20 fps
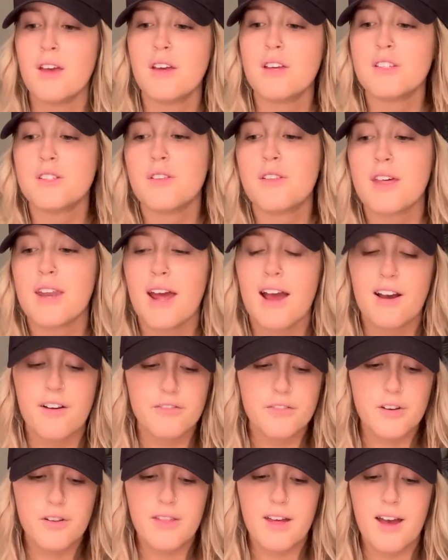So then
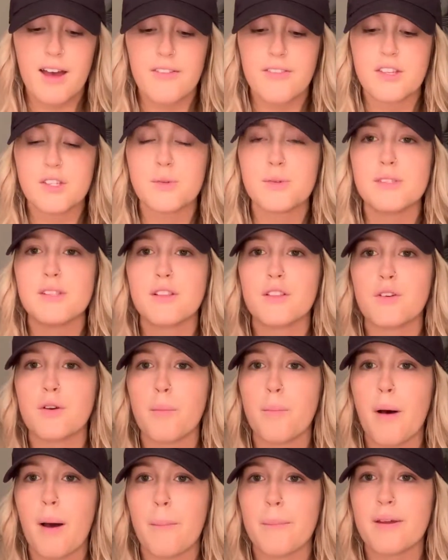after that, this was a little
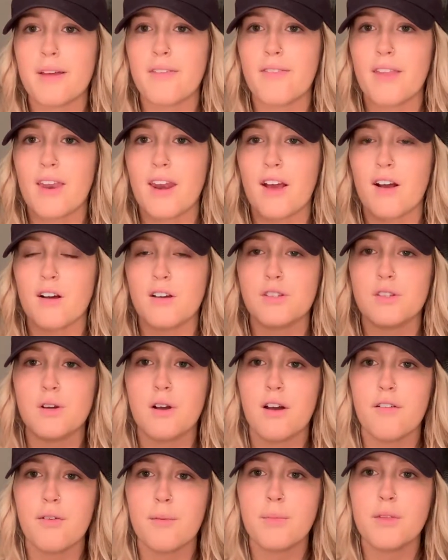pumpkin that I also
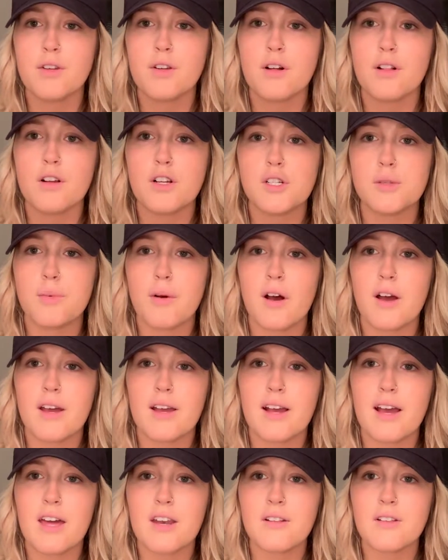got from the dollar spot. It
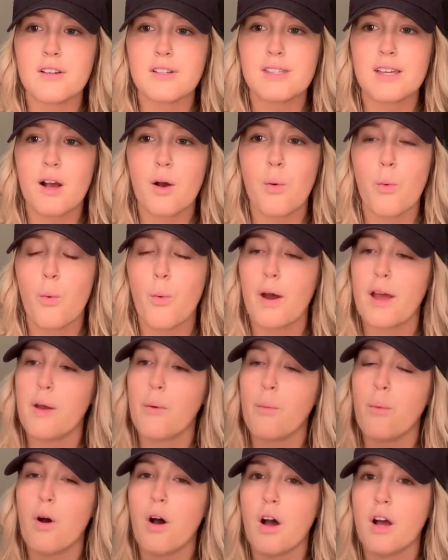kind of looks like a
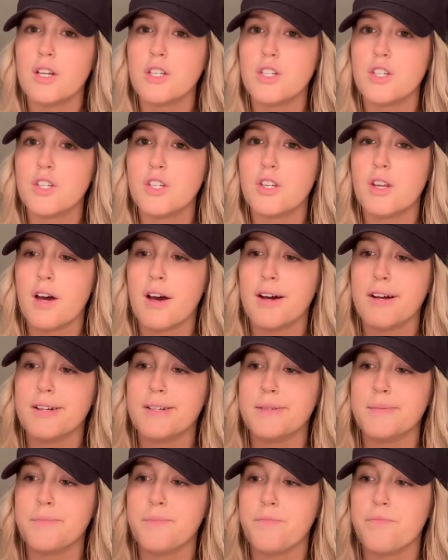whitewashed
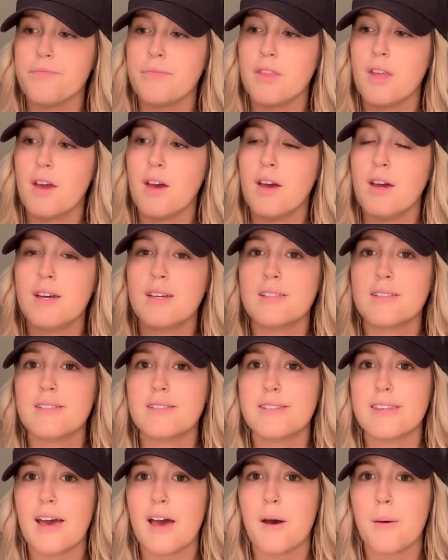
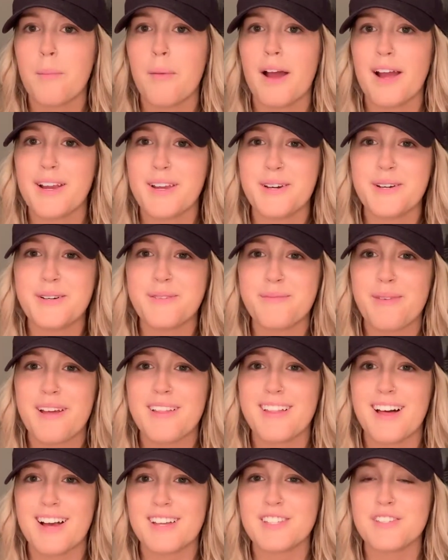stem. I know in my
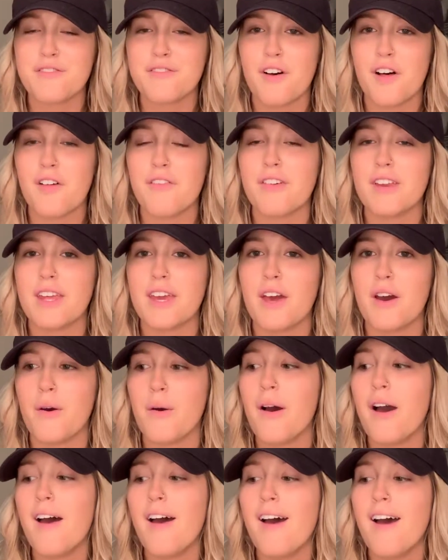last fall
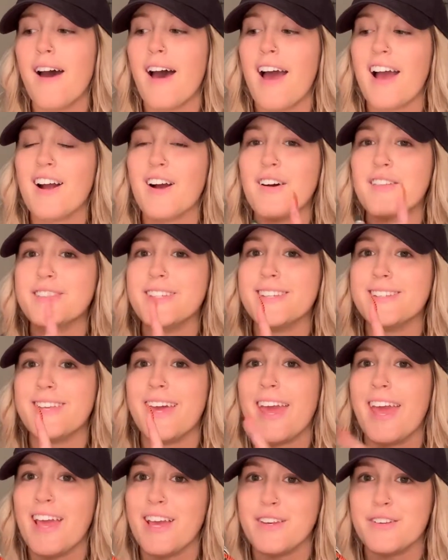video, I called these
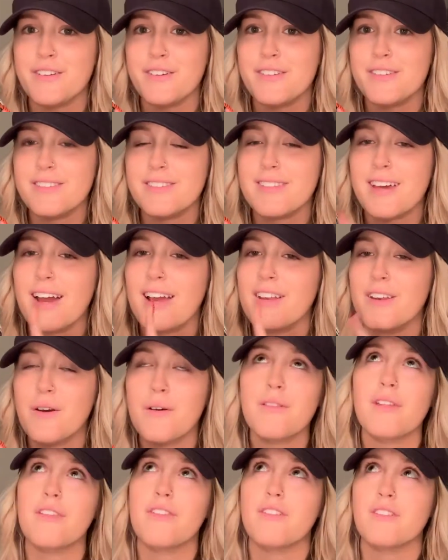handles. I
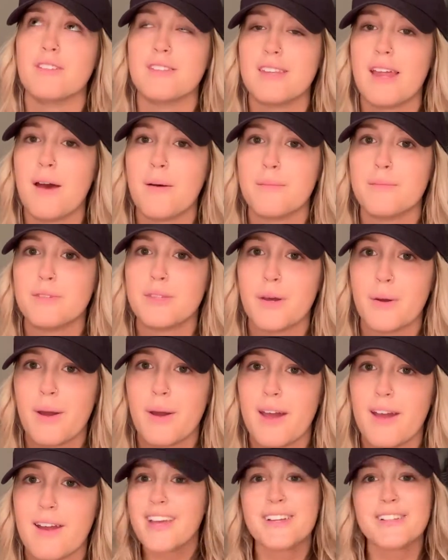know that they're stems,
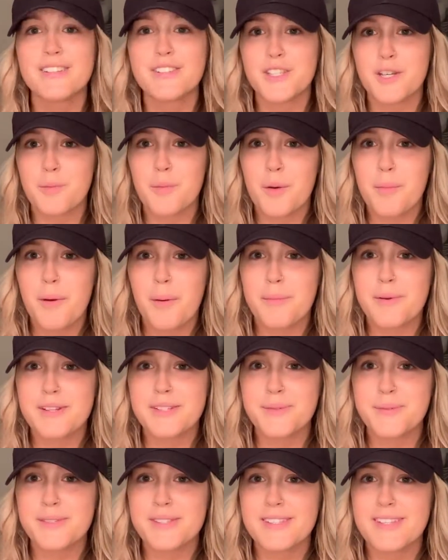okay? Two more
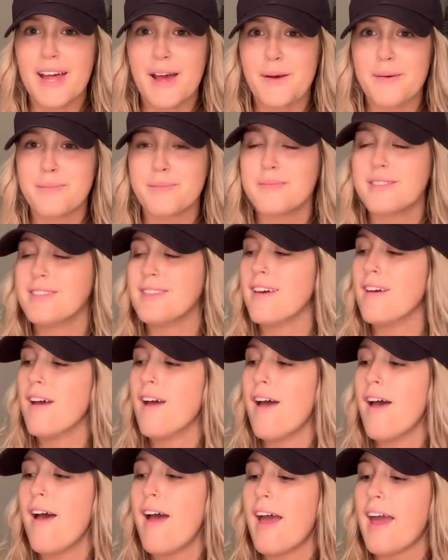pumpkins with stems.
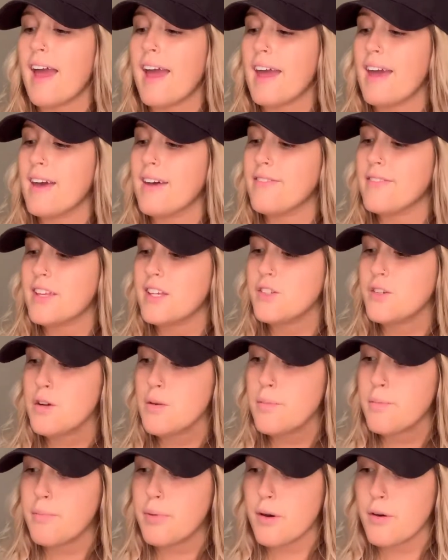And these
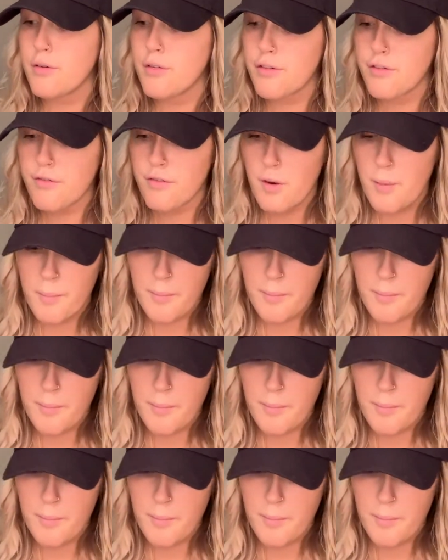are both from